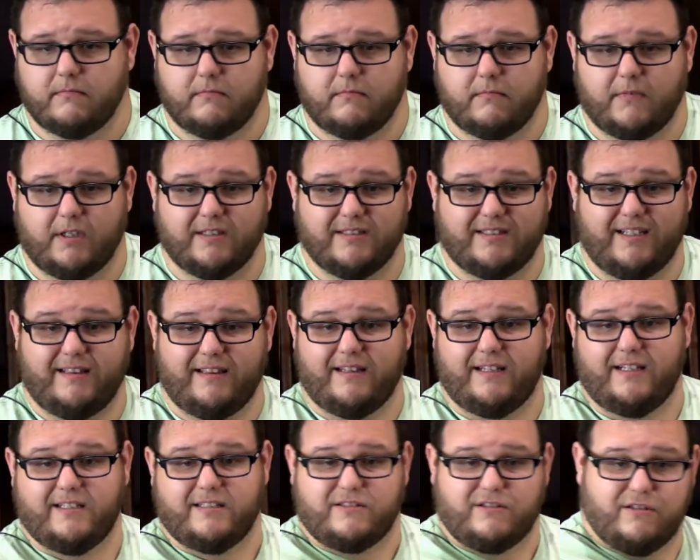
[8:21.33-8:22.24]
because in
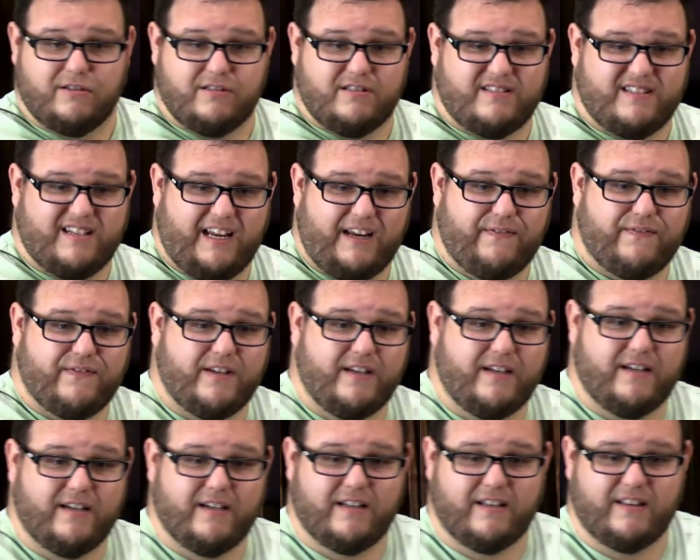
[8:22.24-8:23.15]
this there's safety,
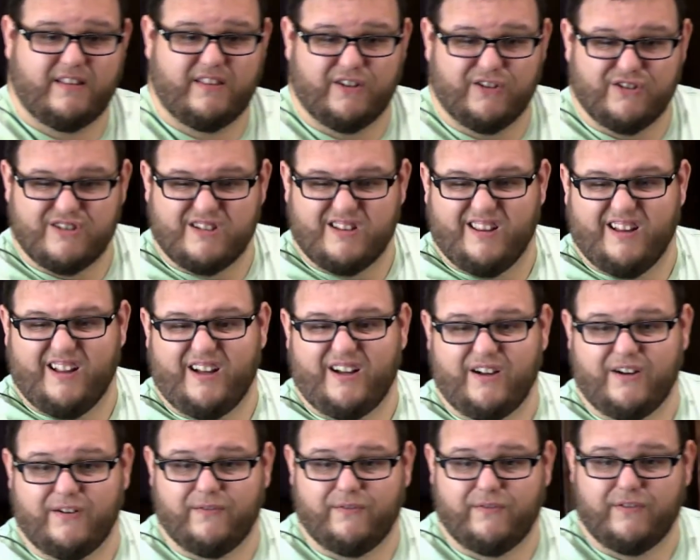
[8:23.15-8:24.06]
there's
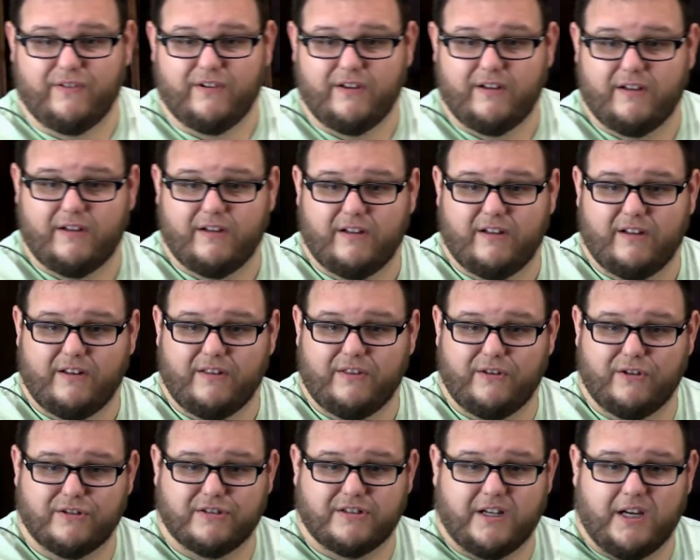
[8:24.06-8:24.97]
love,
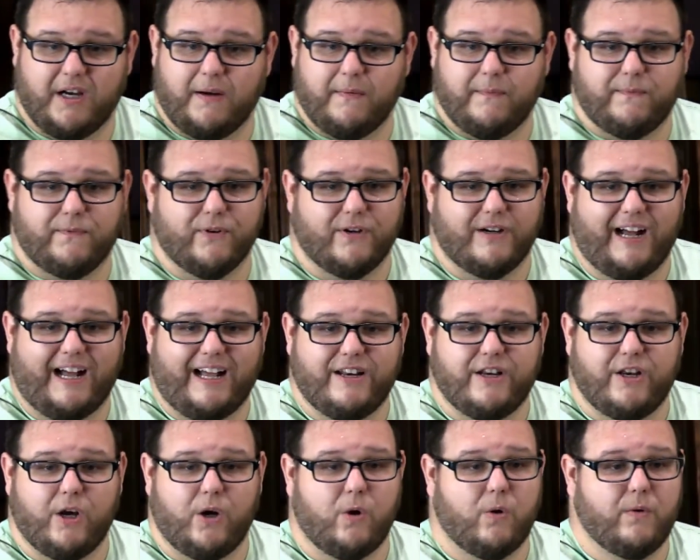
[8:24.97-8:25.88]
there's comfort. I
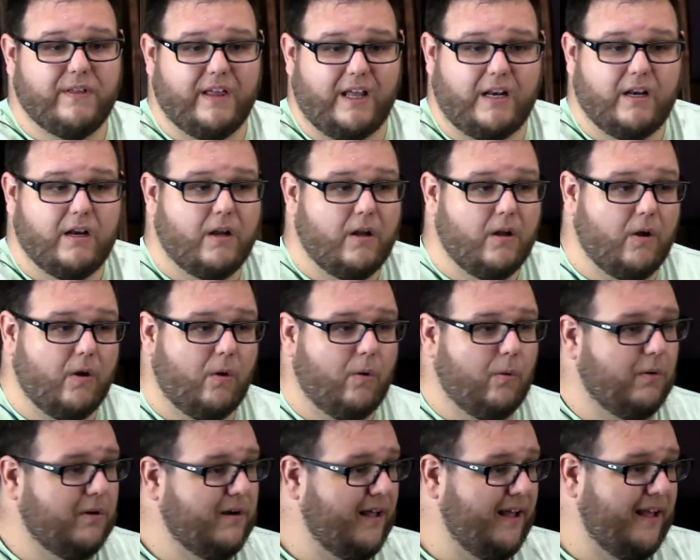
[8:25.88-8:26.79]
know that
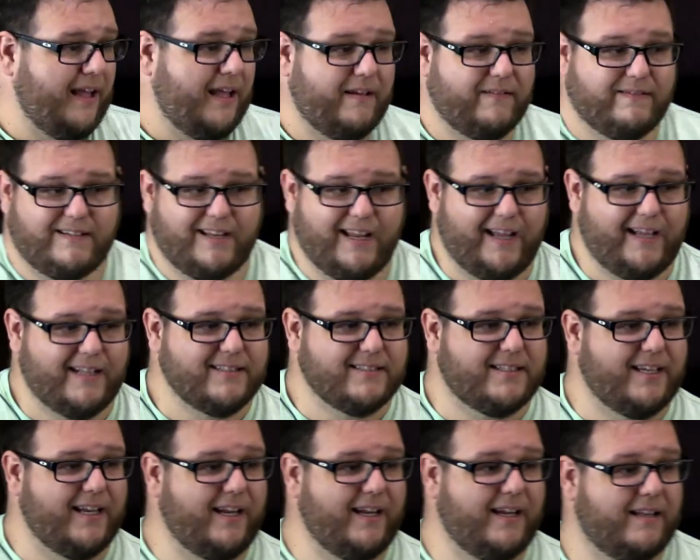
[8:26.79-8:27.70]
when I have
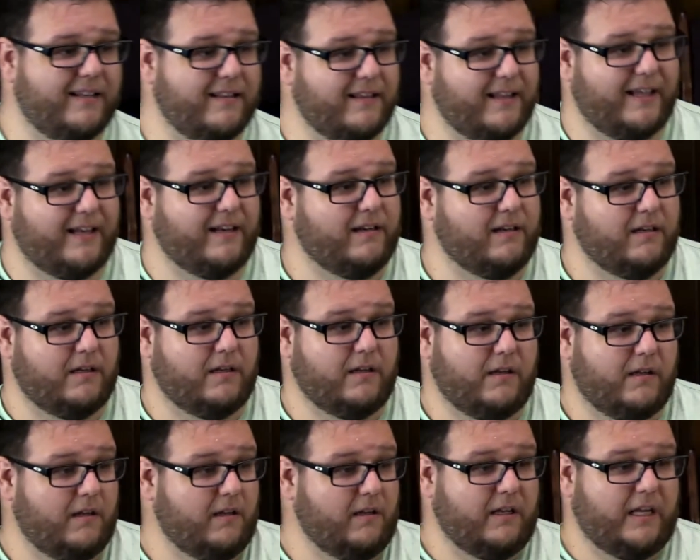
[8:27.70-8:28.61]
dad's hand, that
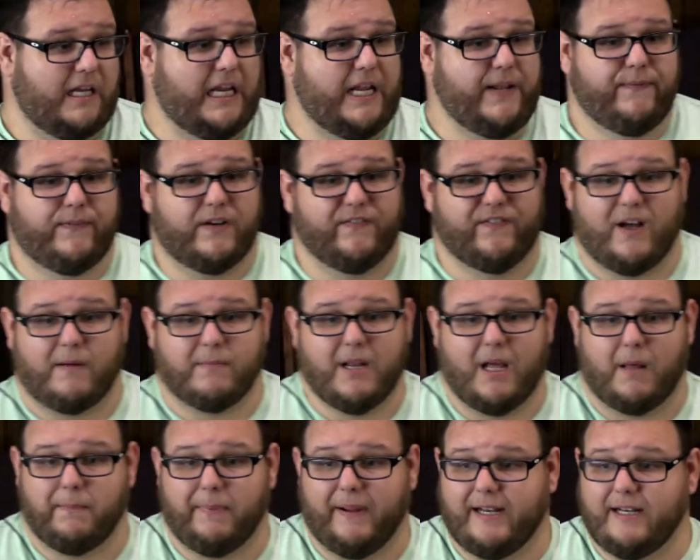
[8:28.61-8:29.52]
even if I'm
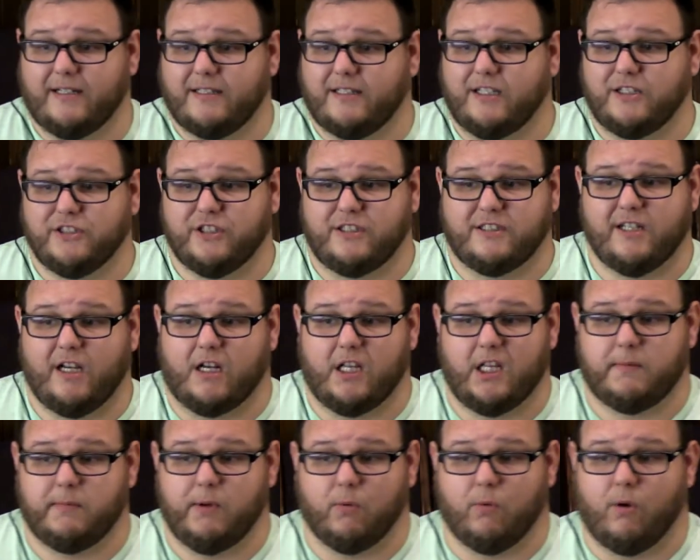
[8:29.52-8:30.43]
not paying attention, He's not
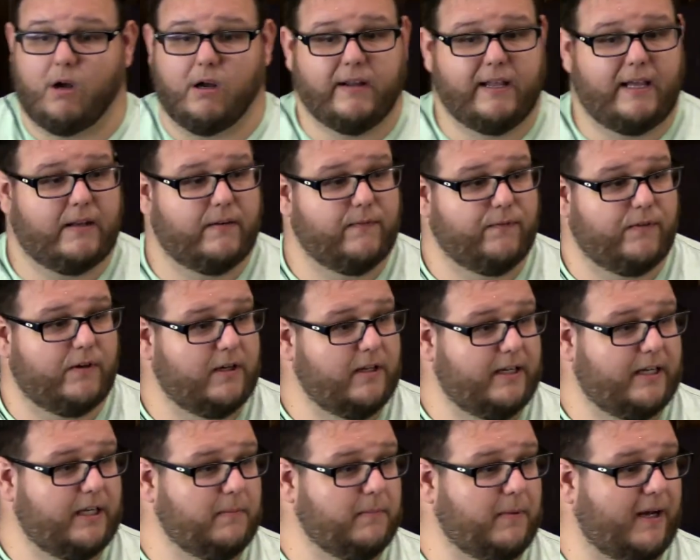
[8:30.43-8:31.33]
going to let me walk out in front of
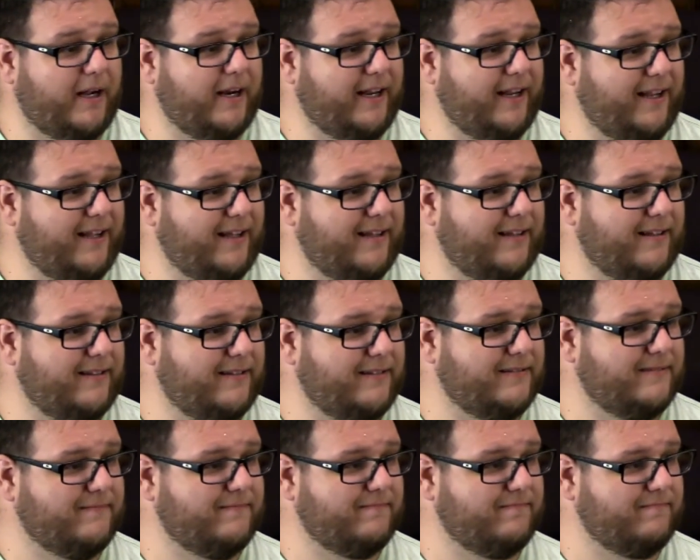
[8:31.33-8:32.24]
anybody.
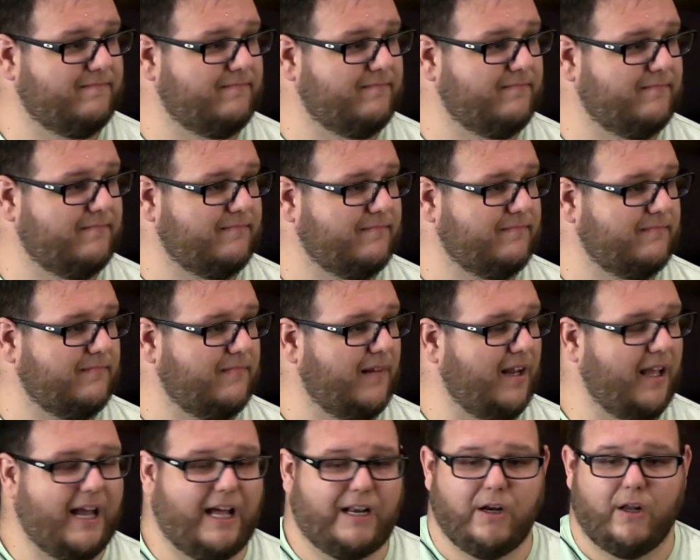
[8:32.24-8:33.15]

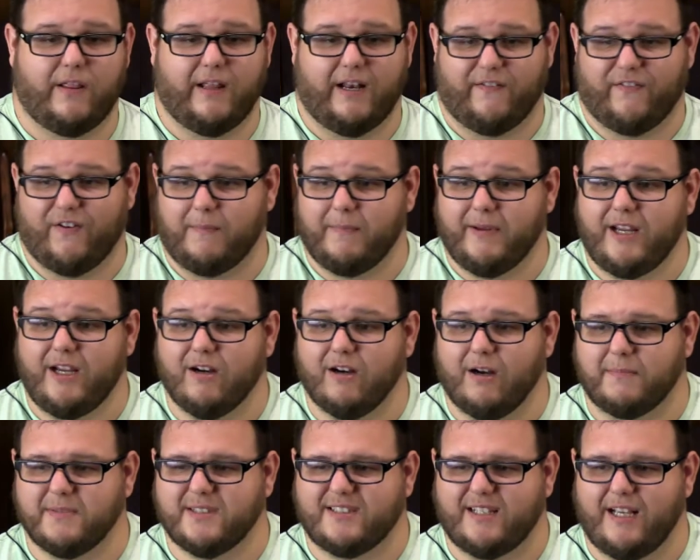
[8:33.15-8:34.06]
I know that if I'm here,
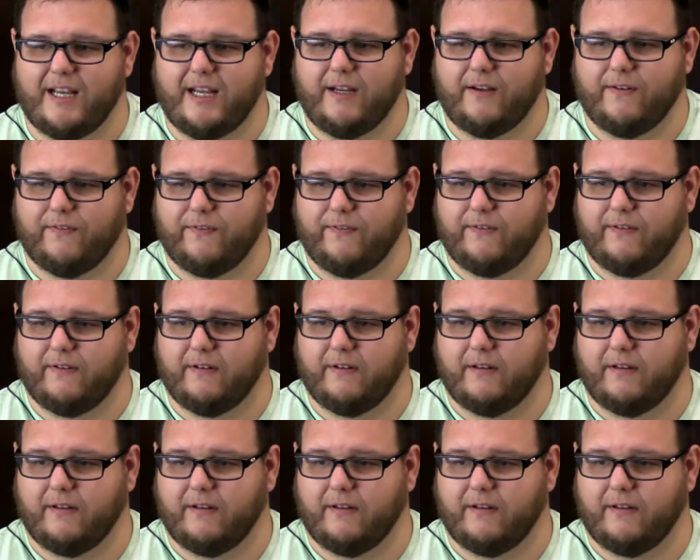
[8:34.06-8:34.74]
I'm safe.